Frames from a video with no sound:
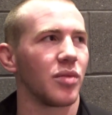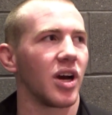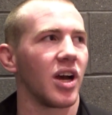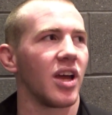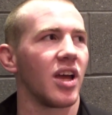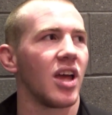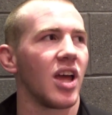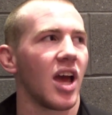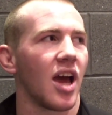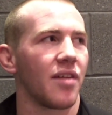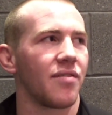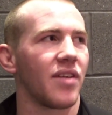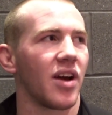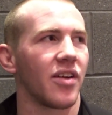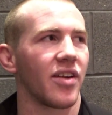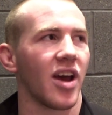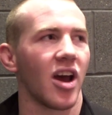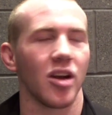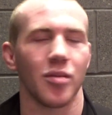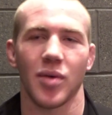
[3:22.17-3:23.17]
But I
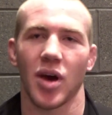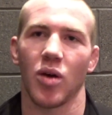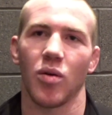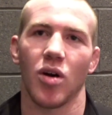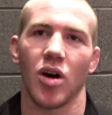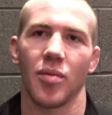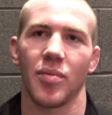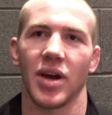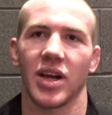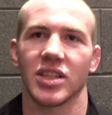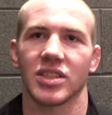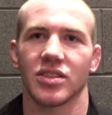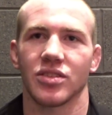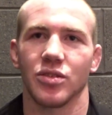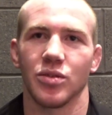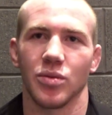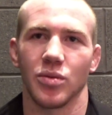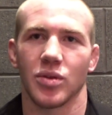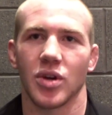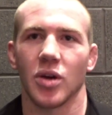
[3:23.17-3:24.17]
found out about Wabash
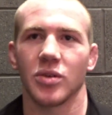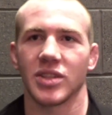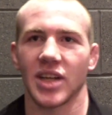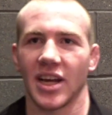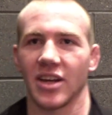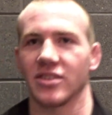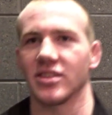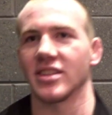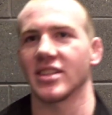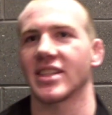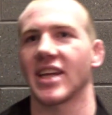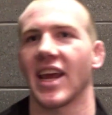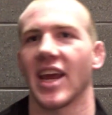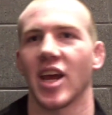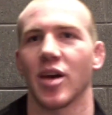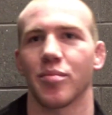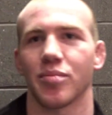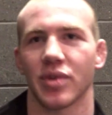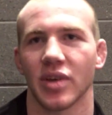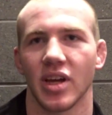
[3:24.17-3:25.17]
through Coach Anderson's
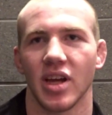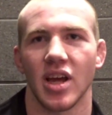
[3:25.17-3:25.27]
camp.